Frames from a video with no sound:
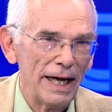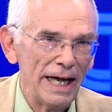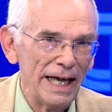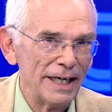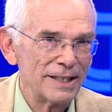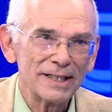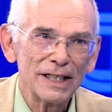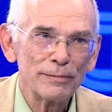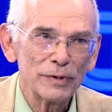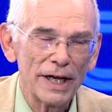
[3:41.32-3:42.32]
And it
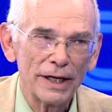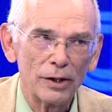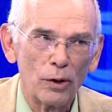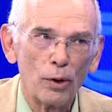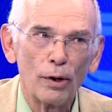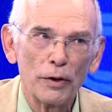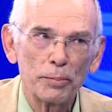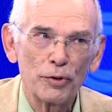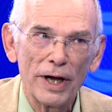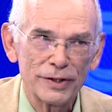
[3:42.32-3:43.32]
seems like all the
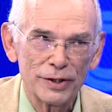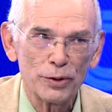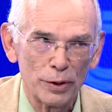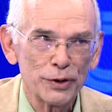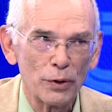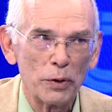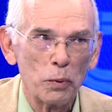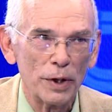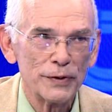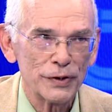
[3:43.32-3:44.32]
press is also on
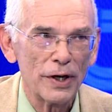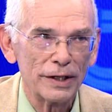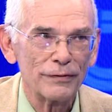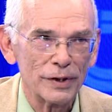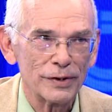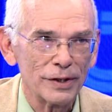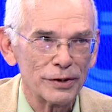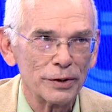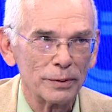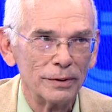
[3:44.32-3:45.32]
one side of this
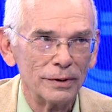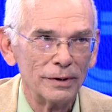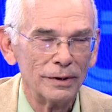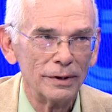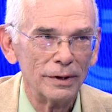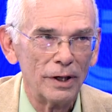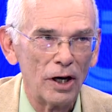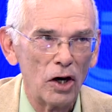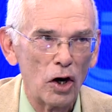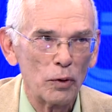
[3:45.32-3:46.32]
issue.
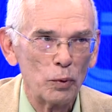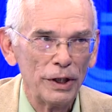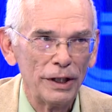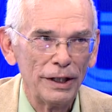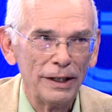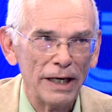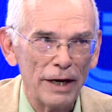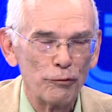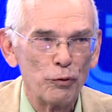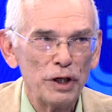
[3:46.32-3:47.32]

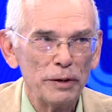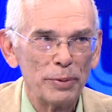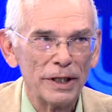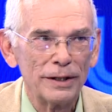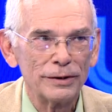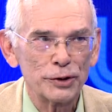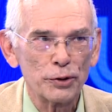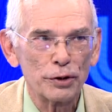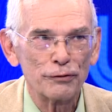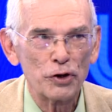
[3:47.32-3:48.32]
Have we been
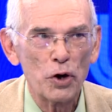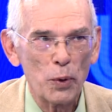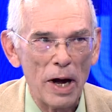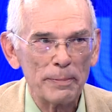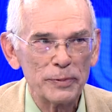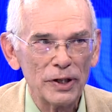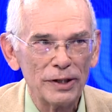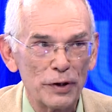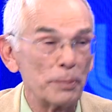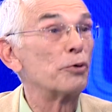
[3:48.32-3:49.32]
sort of
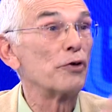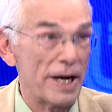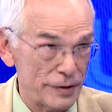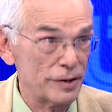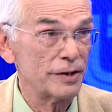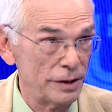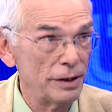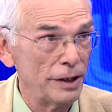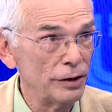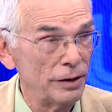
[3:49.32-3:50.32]
co-opted, the press
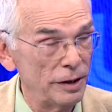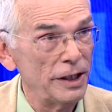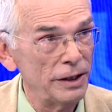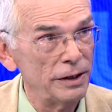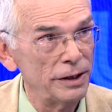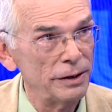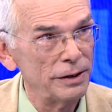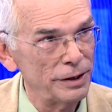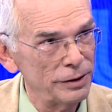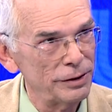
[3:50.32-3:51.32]
in